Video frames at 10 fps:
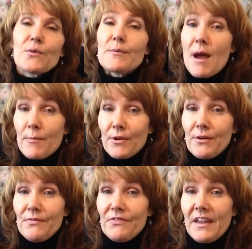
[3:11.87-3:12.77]

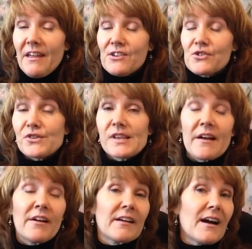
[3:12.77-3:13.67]
Remember, the angels
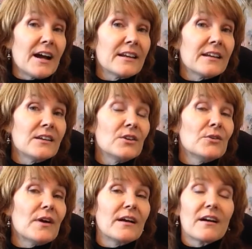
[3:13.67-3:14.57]
are guiding
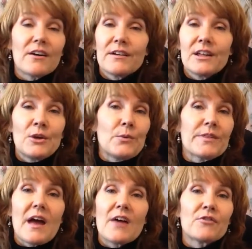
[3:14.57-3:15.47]
you and guarding you
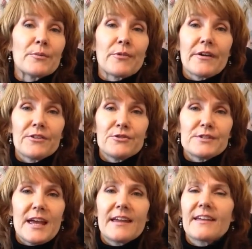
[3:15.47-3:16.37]
with every breath you
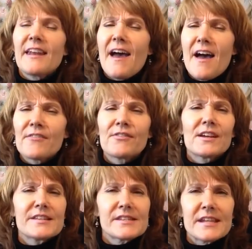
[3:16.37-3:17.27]
take and
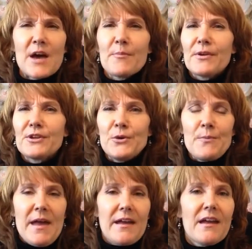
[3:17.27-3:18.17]
every step you
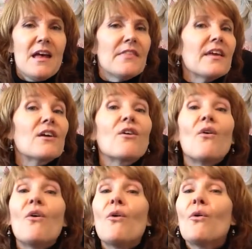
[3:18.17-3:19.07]
make. They are
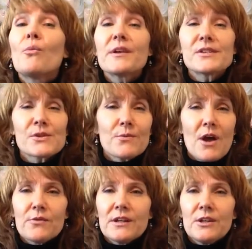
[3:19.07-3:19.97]
always
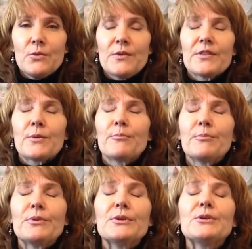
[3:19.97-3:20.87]
surrounding you with their
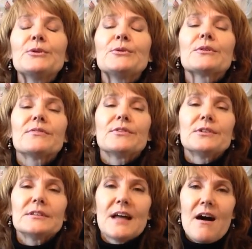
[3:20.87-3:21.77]

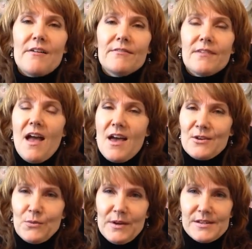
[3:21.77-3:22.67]
beautiful love
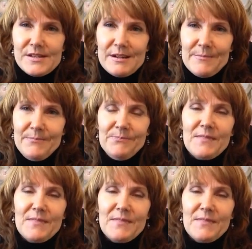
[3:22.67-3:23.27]
and wisdom.